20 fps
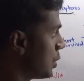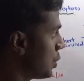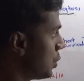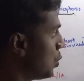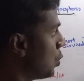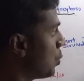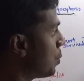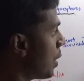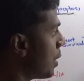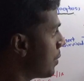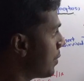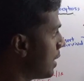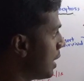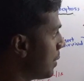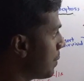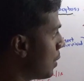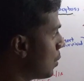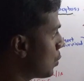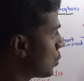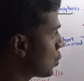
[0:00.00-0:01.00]
they
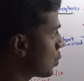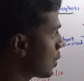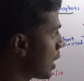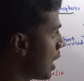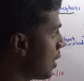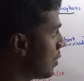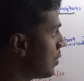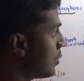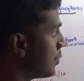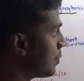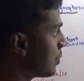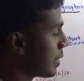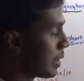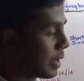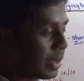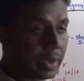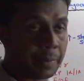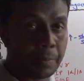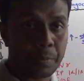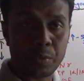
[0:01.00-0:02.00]
found to have
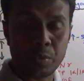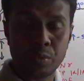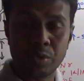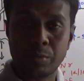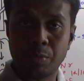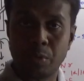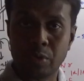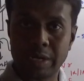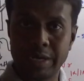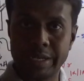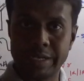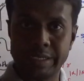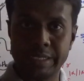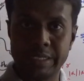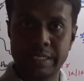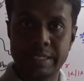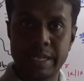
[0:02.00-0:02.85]
improved the mortality.